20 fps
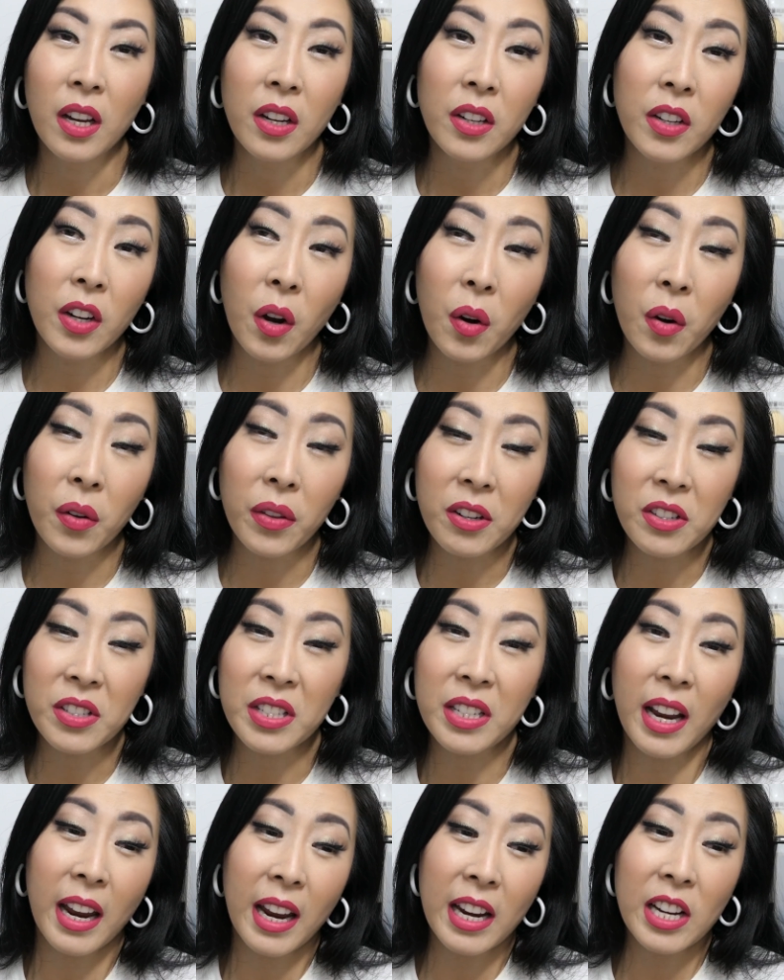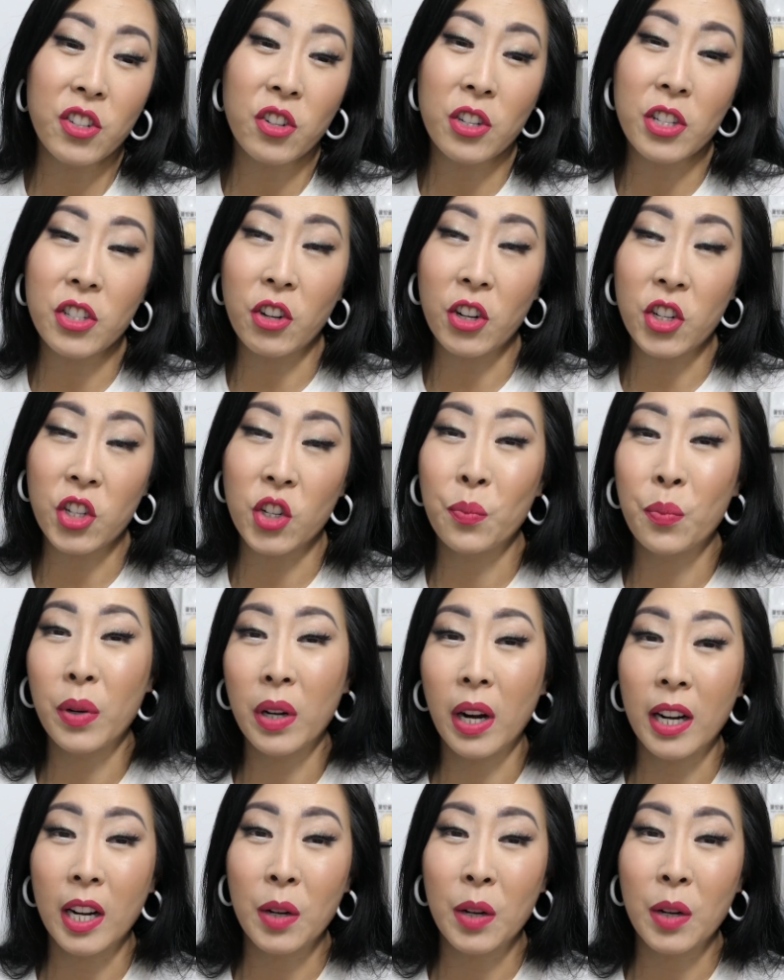no, there's an age restriction put on